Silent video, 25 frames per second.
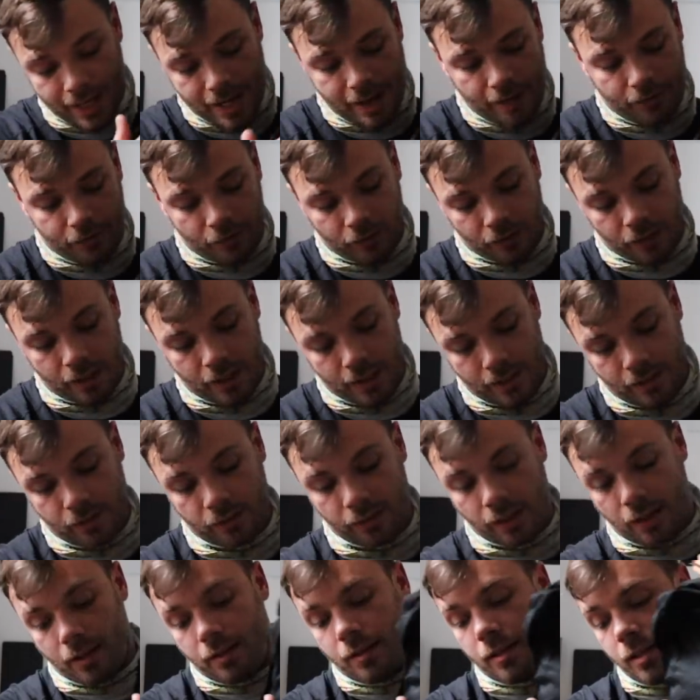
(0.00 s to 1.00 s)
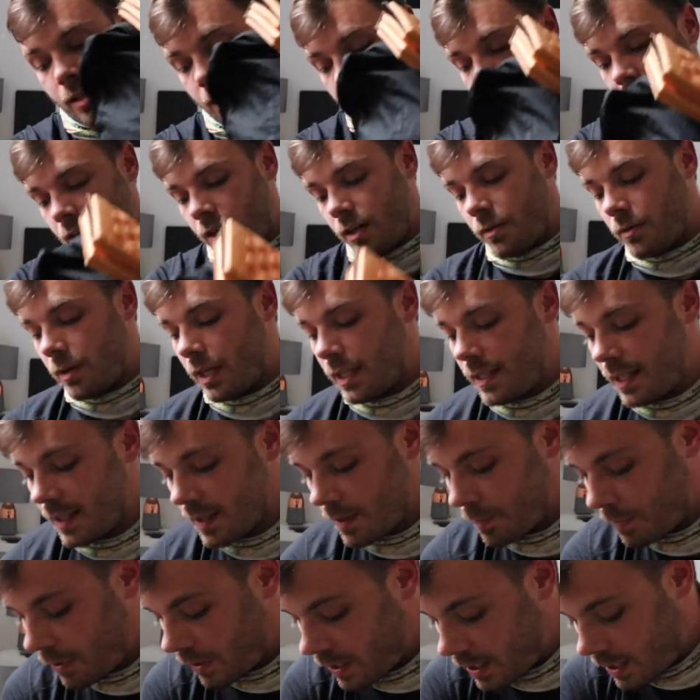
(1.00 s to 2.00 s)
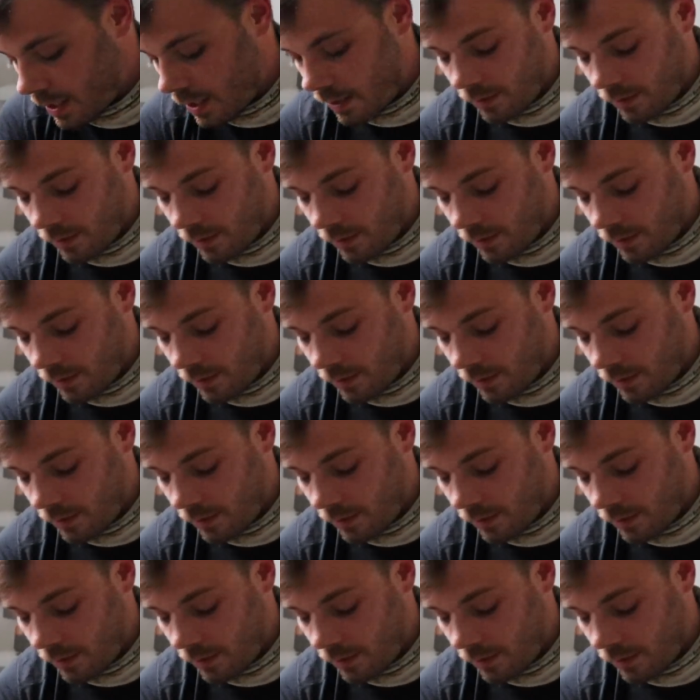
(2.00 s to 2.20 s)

left side. So what I tend to put in